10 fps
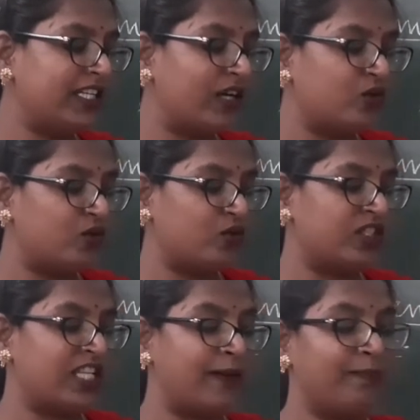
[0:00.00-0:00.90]
out to
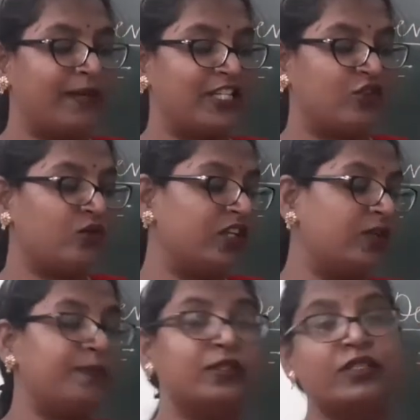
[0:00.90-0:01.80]
some
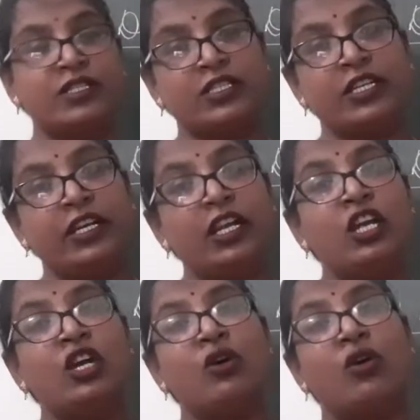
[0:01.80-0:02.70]
particular person
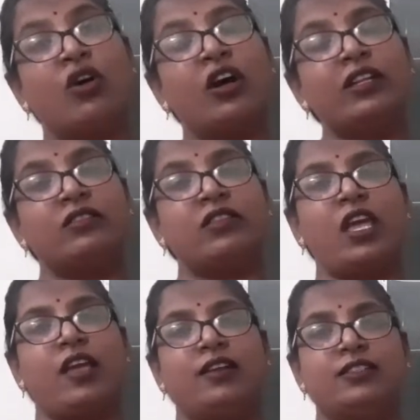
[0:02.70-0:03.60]
or
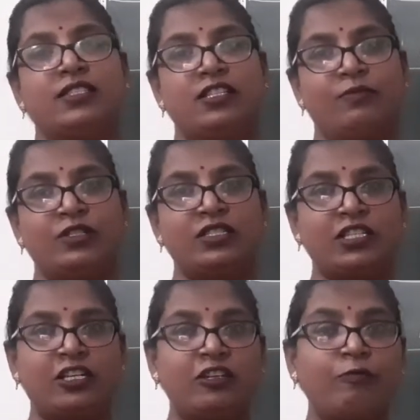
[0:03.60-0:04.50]
things.
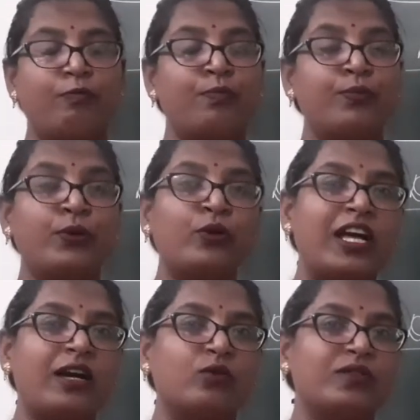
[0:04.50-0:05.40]
Demonstrative
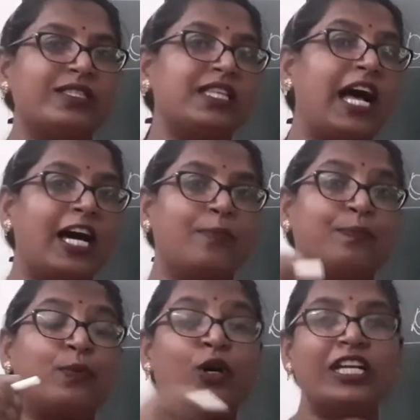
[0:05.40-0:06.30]
pronouns are
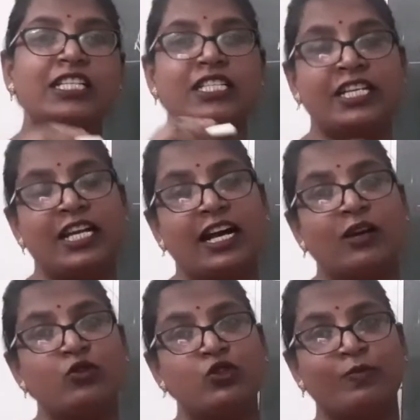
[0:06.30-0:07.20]
pointing
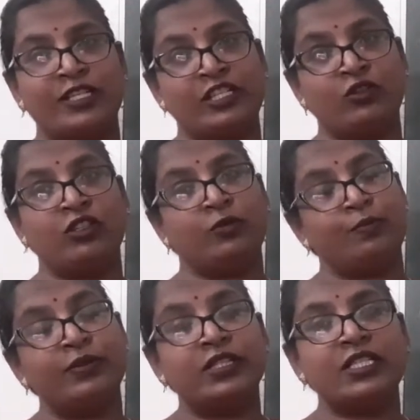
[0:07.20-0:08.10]
out to particular
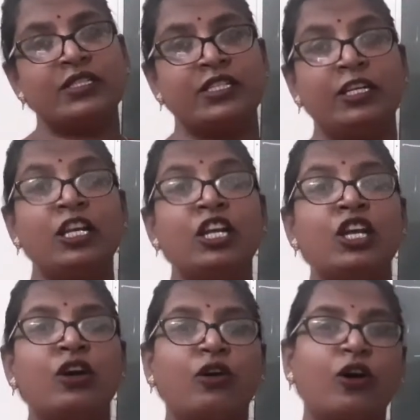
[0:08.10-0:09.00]
person
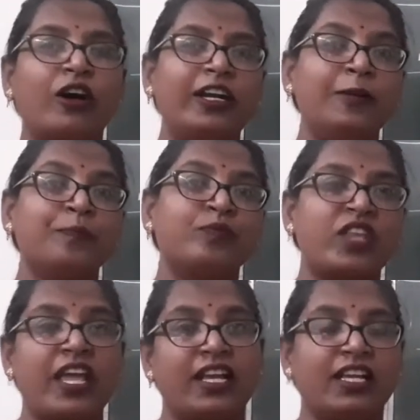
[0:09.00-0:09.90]
or
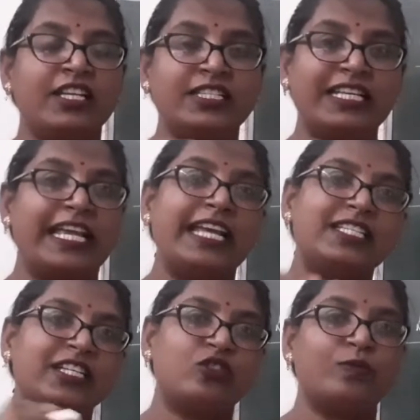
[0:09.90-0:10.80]
thing,
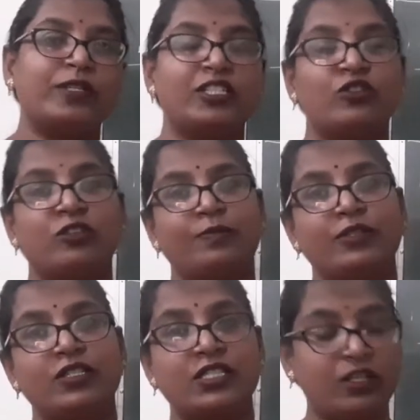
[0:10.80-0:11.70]
indicating to particular
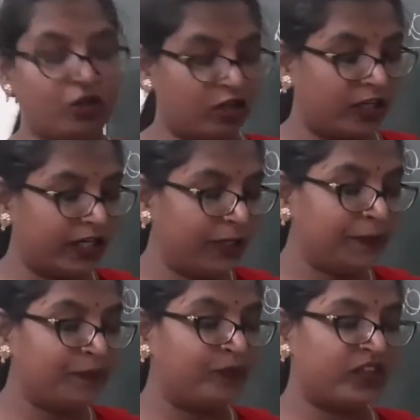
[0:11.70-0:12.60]
person or
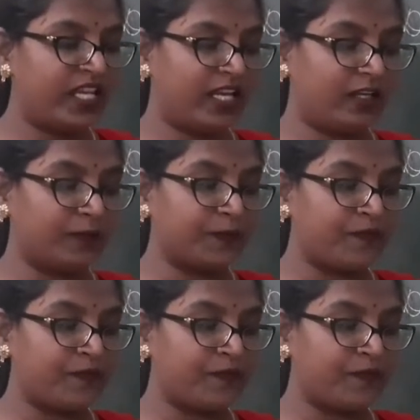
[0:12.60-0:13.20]
thing.